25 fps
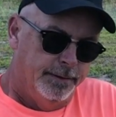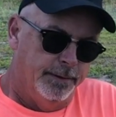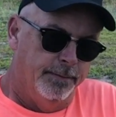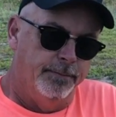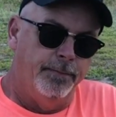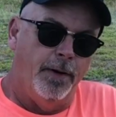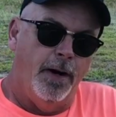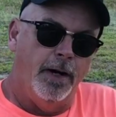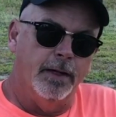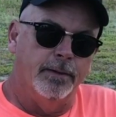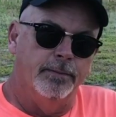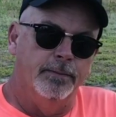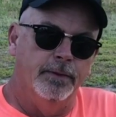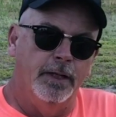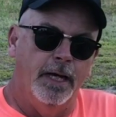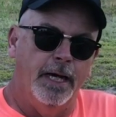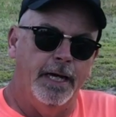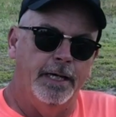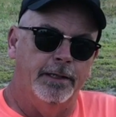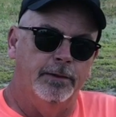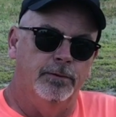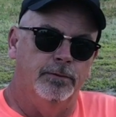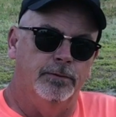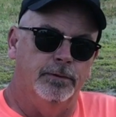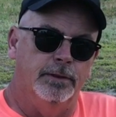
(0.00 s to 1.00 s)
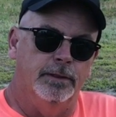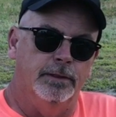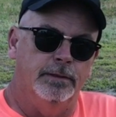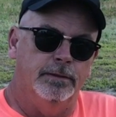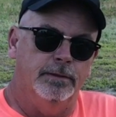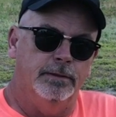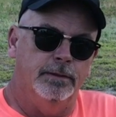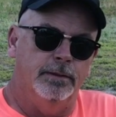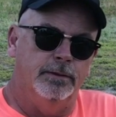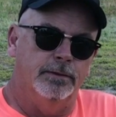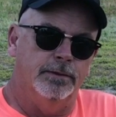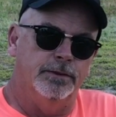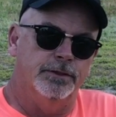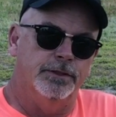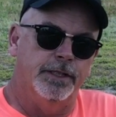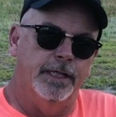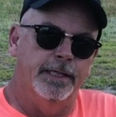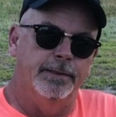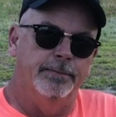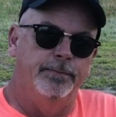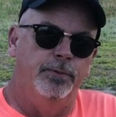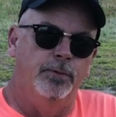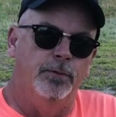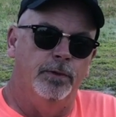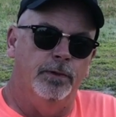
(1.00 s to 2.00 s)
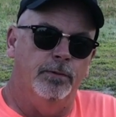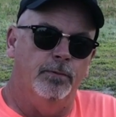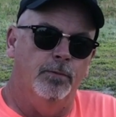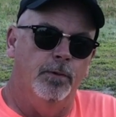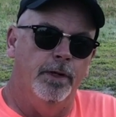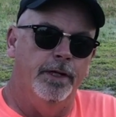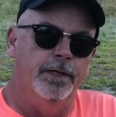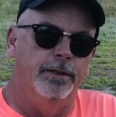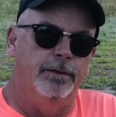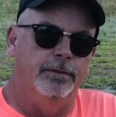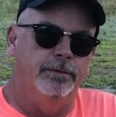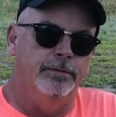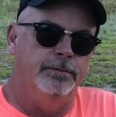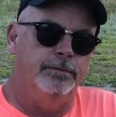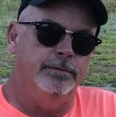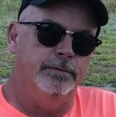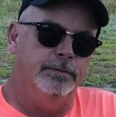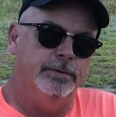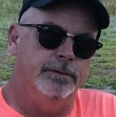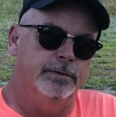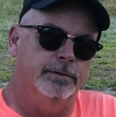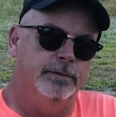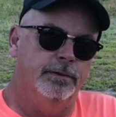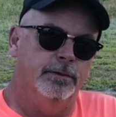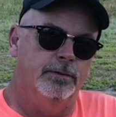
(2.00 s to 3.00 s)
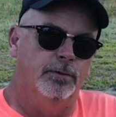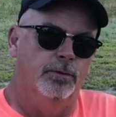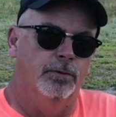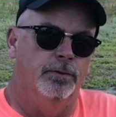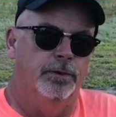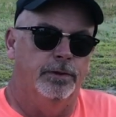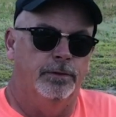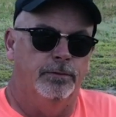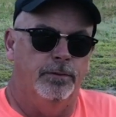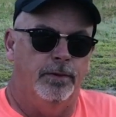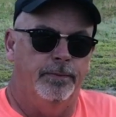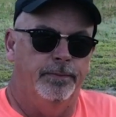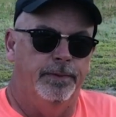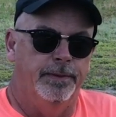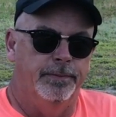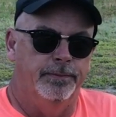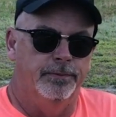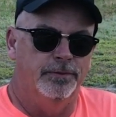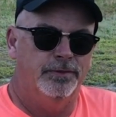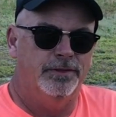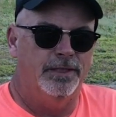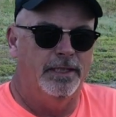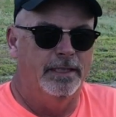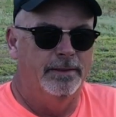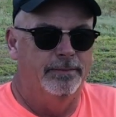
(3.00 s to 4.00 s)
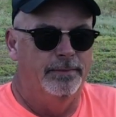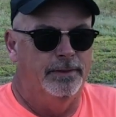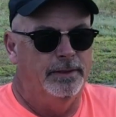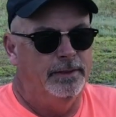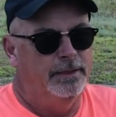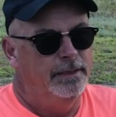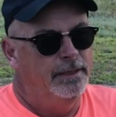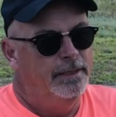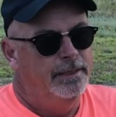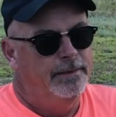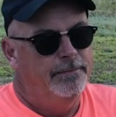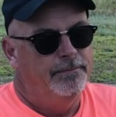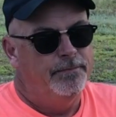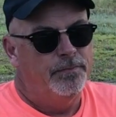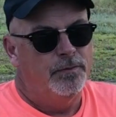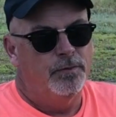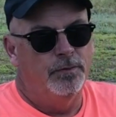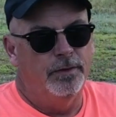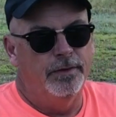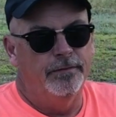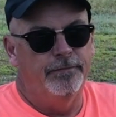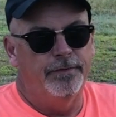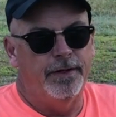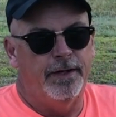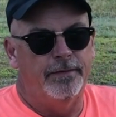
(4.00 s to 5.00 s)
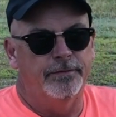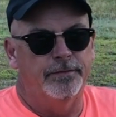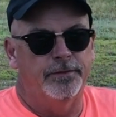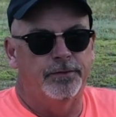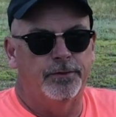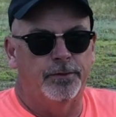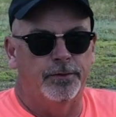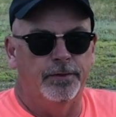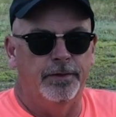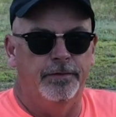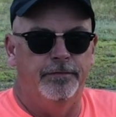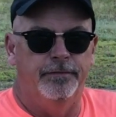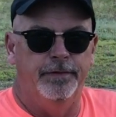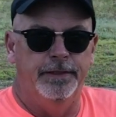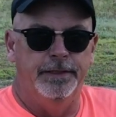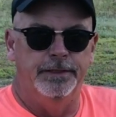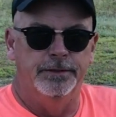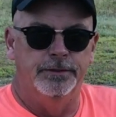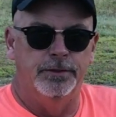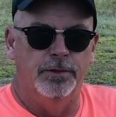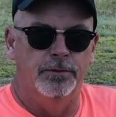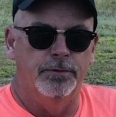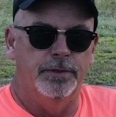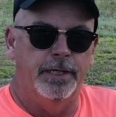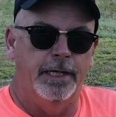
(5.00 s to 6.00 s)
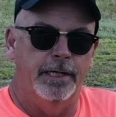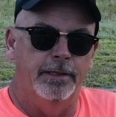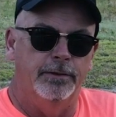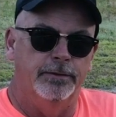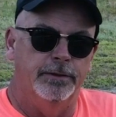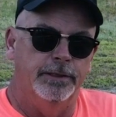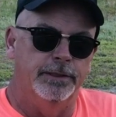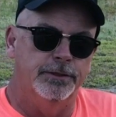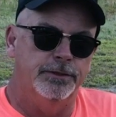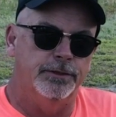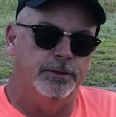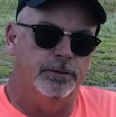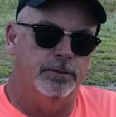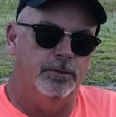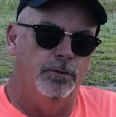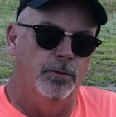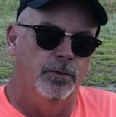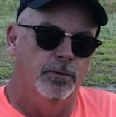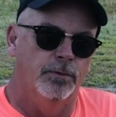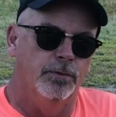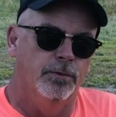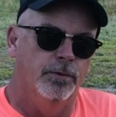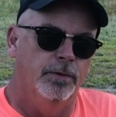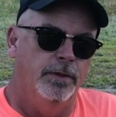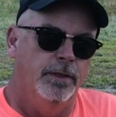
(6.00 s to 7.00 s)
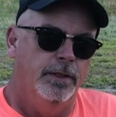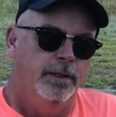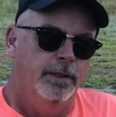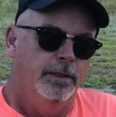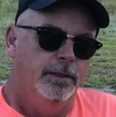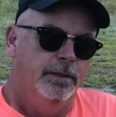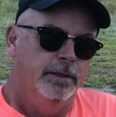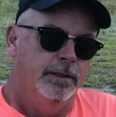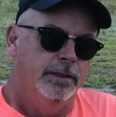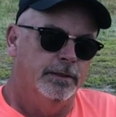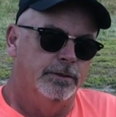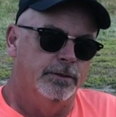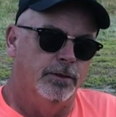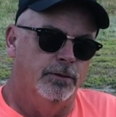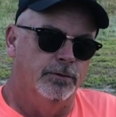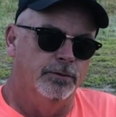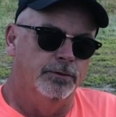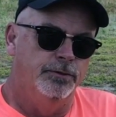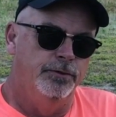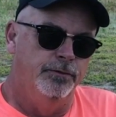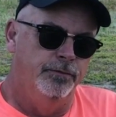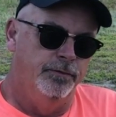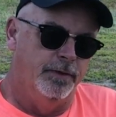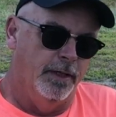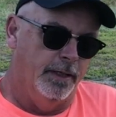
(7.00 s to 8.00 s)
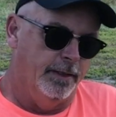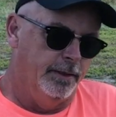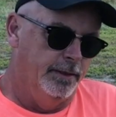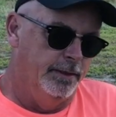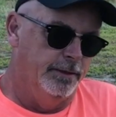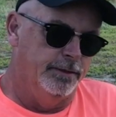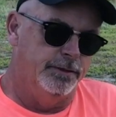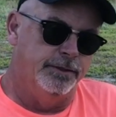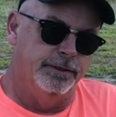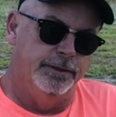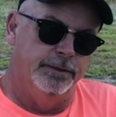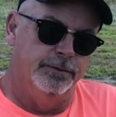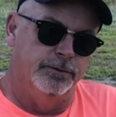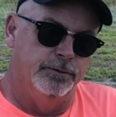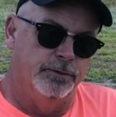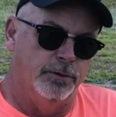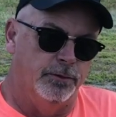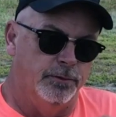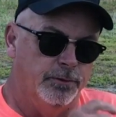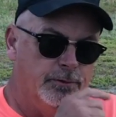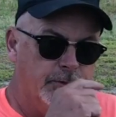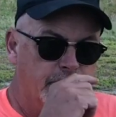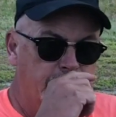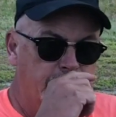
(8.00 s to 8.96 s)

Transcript: bottom line on a sand point well, according to what people say, but 25 to 30 feet is okay on 1.25 inches as long as you've got good seals on your